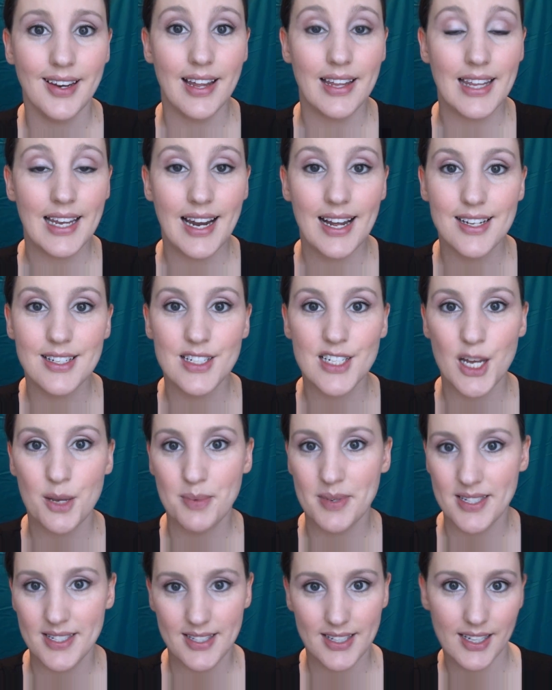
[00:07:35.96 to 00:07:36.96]
Now the last
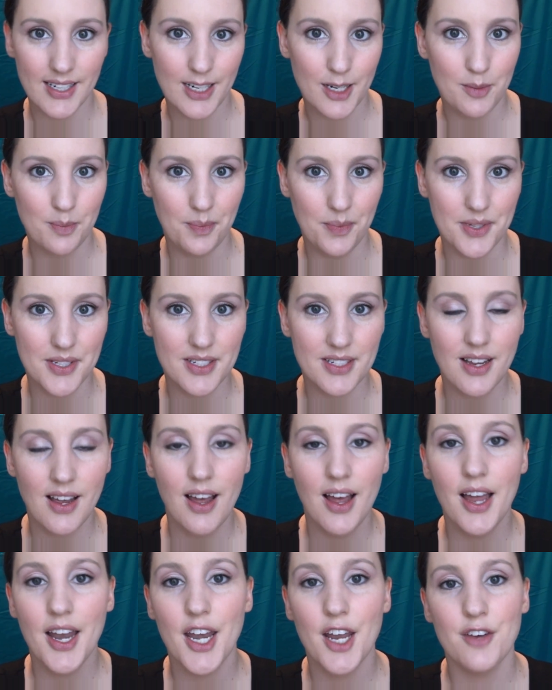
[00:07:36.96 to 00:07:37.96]
step is the lips.
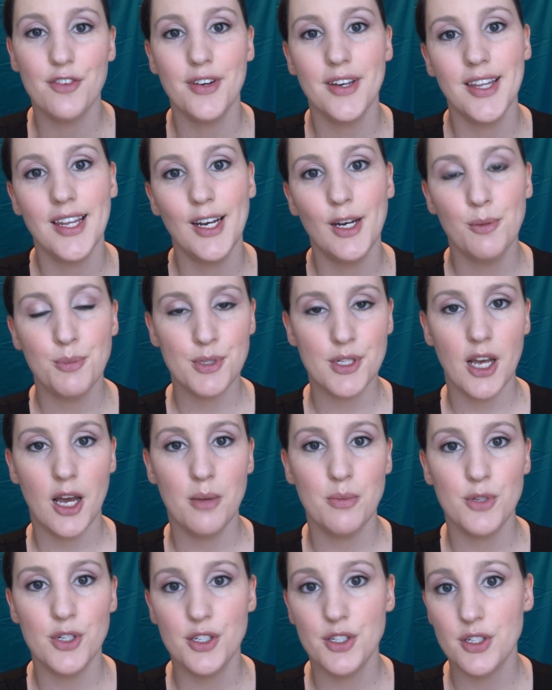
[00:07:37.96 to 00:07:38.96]
Now for the lips
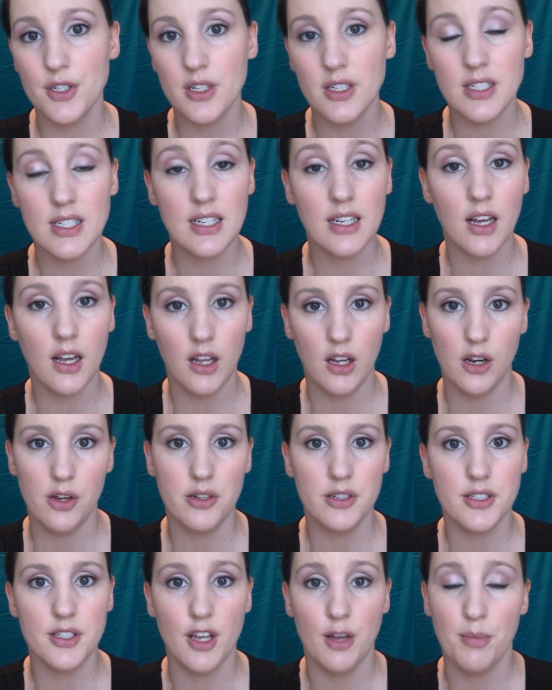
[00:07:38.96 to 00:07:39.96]
I'm just using a
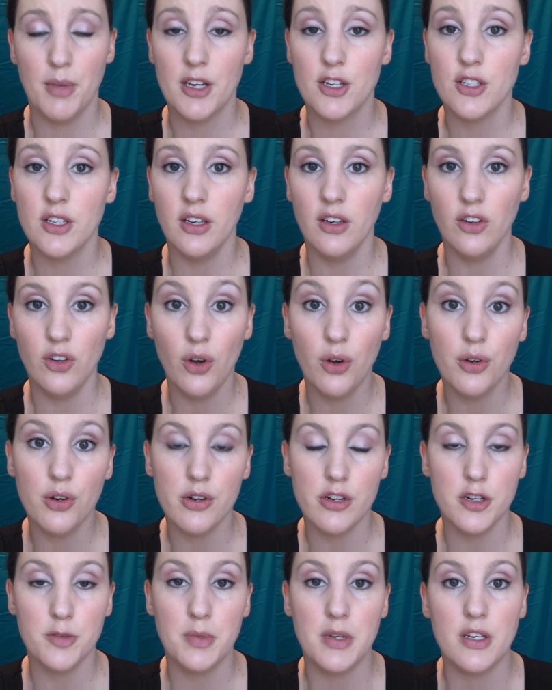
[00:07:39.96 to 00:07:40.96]
gloss. I'm actually not
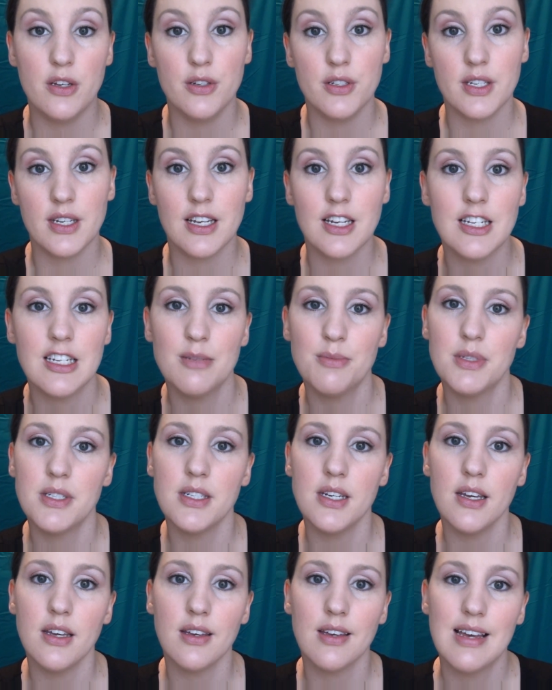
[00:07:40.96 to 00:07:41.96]
going to be using a
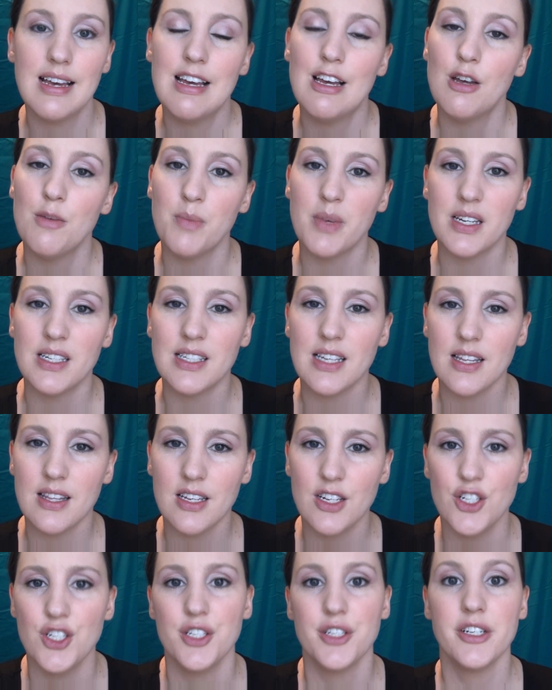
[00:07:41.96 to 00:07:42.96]
lipstick because I
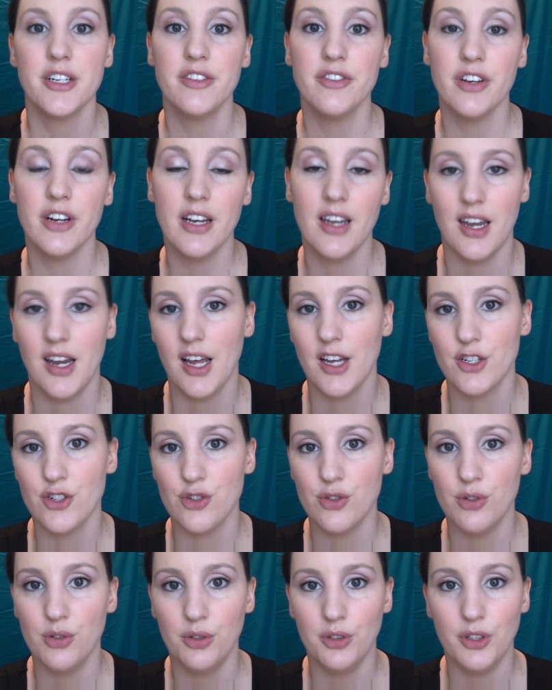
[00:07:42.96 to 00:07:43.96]
think she's got very
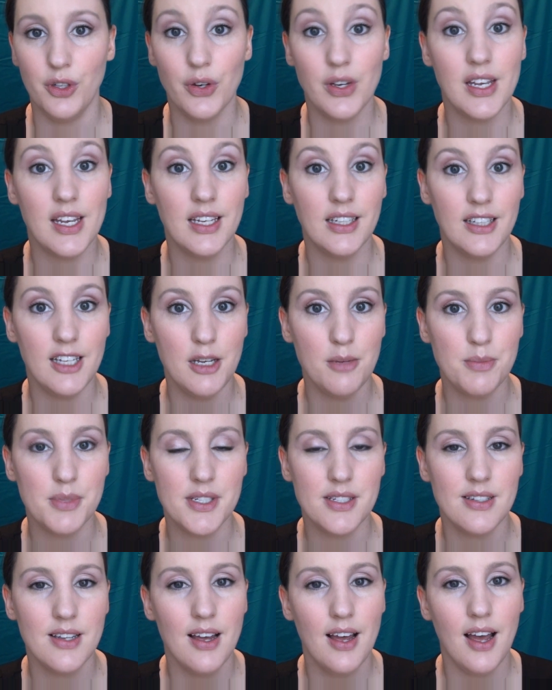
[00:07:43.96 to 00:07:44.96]
natural looking
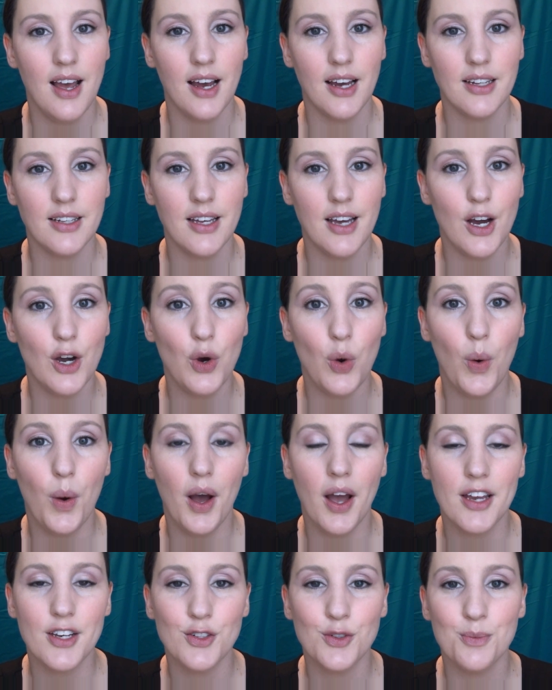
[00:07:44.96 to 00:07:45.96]
lips and they are
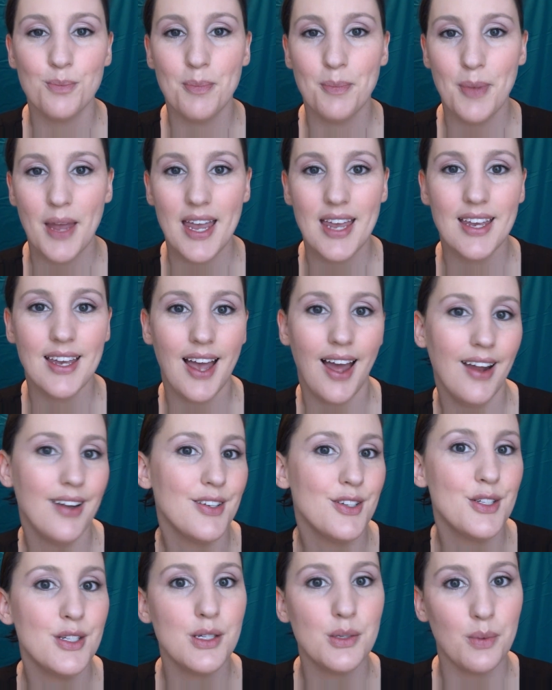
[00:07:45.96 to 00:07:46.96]
quite pink
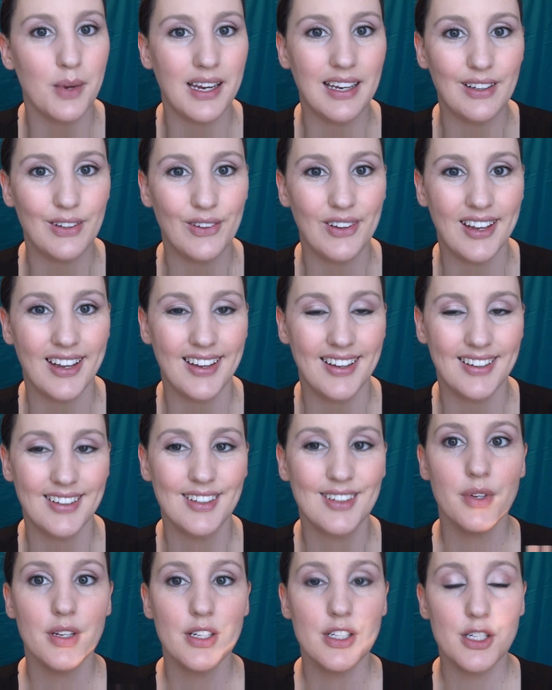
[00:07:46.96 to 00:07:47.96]
and sweet looking.
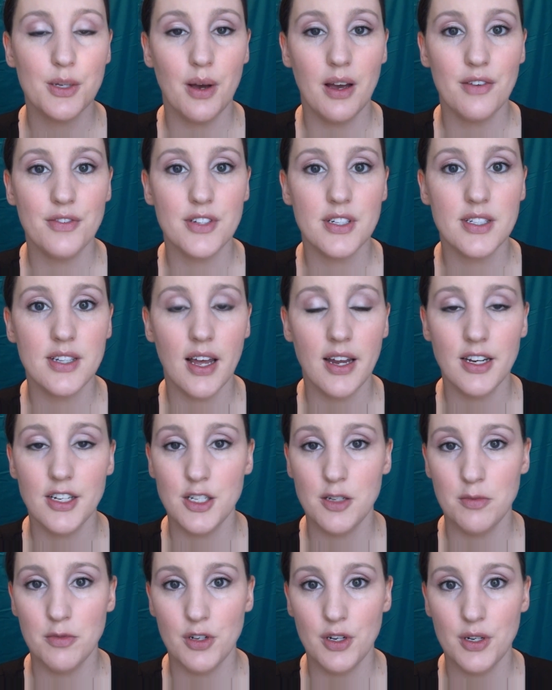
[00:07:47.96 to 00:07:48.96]
So I've decided
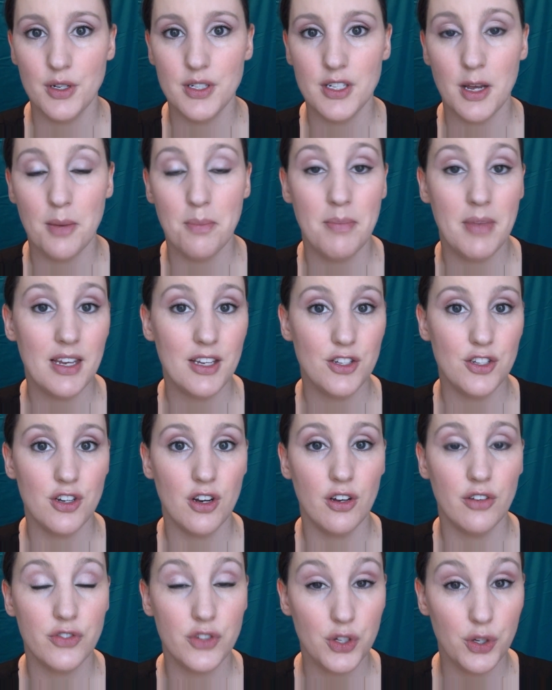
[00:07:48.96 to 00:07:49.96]
to use a
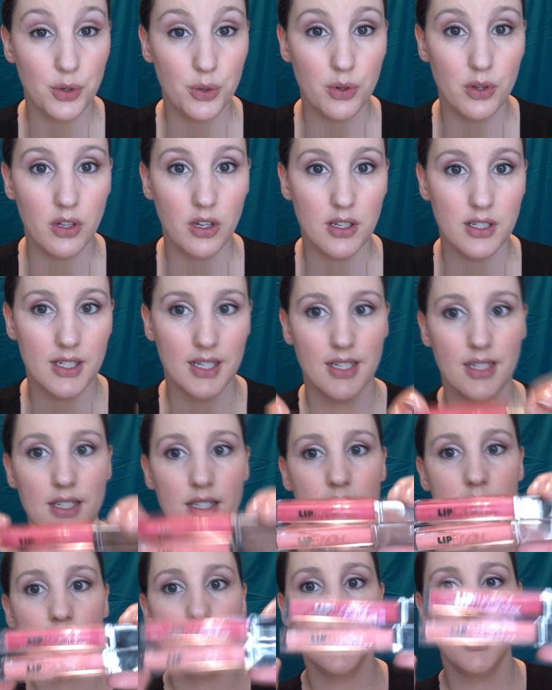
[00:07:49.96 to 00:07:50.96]
mixture of two
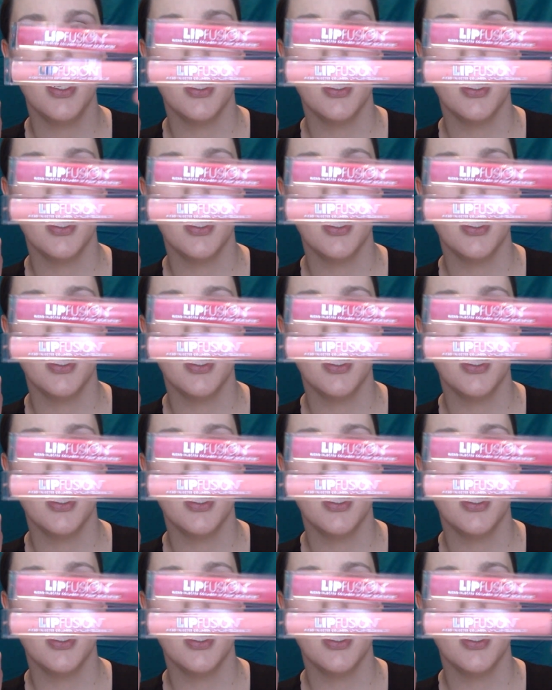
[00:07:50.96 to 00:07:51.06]
glosses.